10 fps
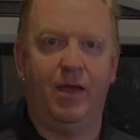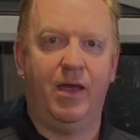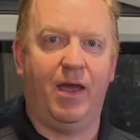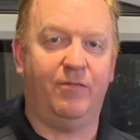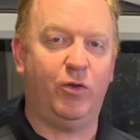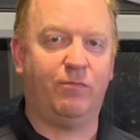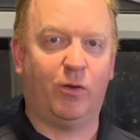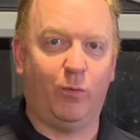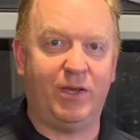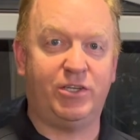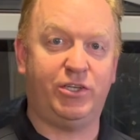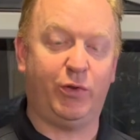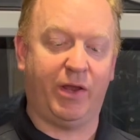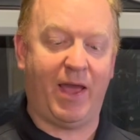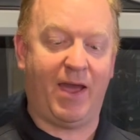Have you ever wished you
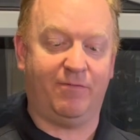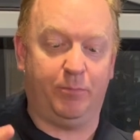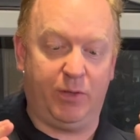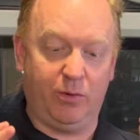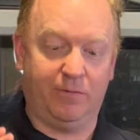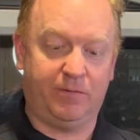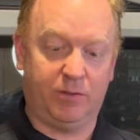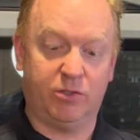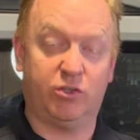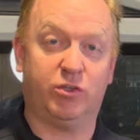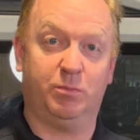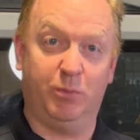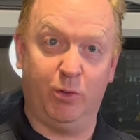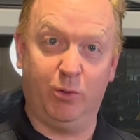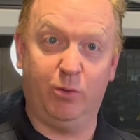could have beautiful,
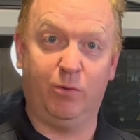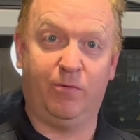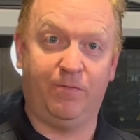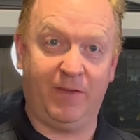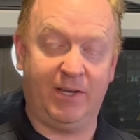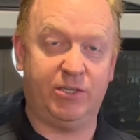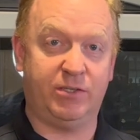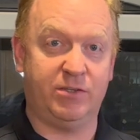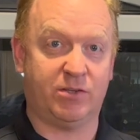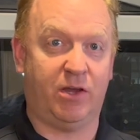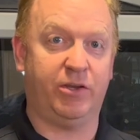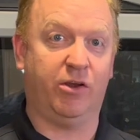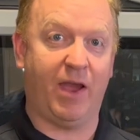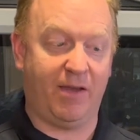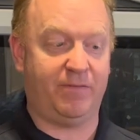smooth finishes on your
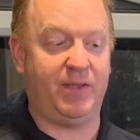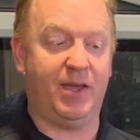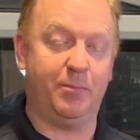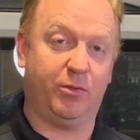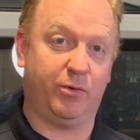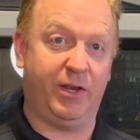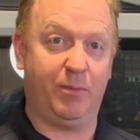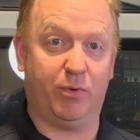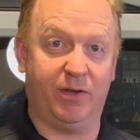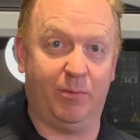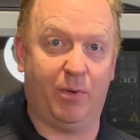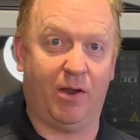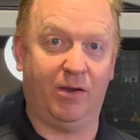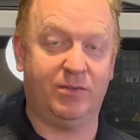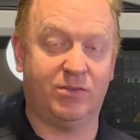FDM 3D printed
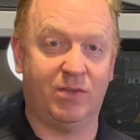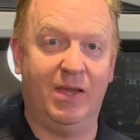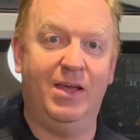parts?